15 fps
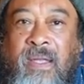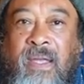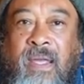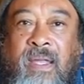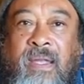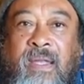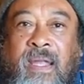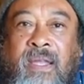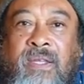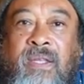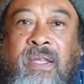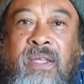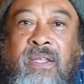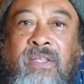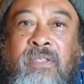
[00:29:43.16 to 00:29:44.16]
and that
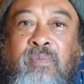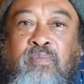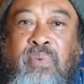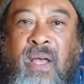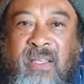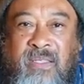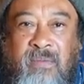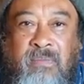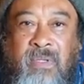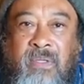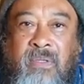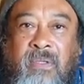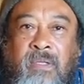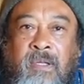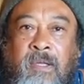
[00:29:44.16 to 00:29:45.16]
it is
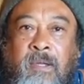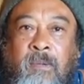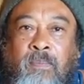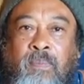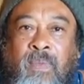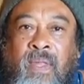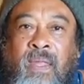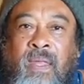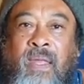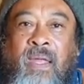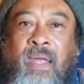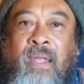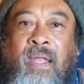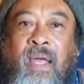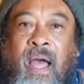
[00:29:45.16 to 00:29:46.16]
possible
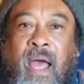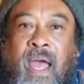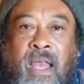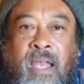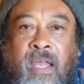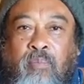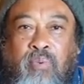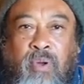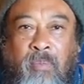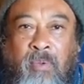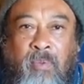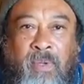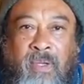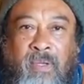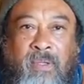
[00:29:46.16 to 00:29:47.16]
and highly
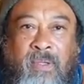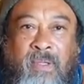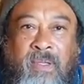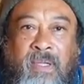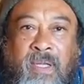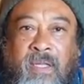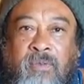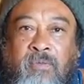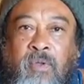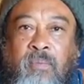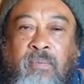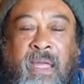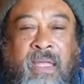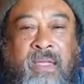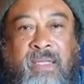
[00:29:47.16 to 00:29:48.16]
probable that if you
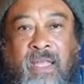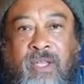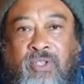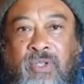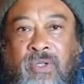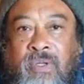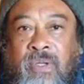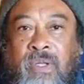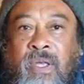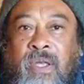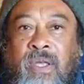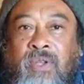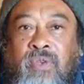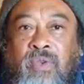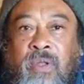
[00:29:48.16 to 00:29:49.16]
pay attention
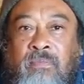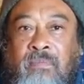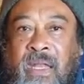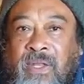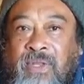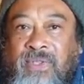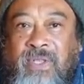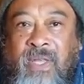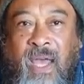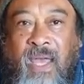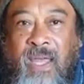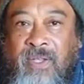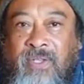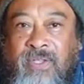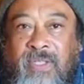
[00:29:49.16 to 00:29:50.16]
to the many
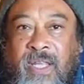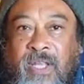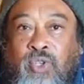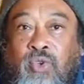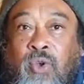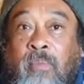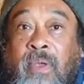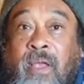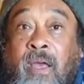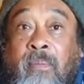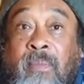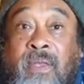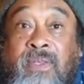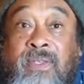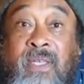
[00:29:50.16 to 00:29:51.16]
signs that you are
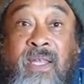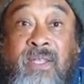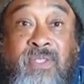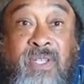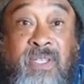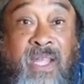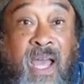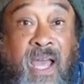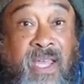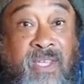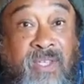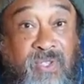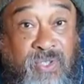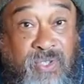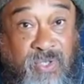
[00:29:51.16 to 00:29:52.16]
becoming
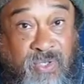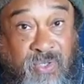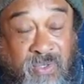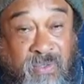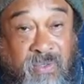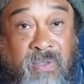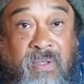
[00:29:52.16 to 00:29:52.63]
sensitized to,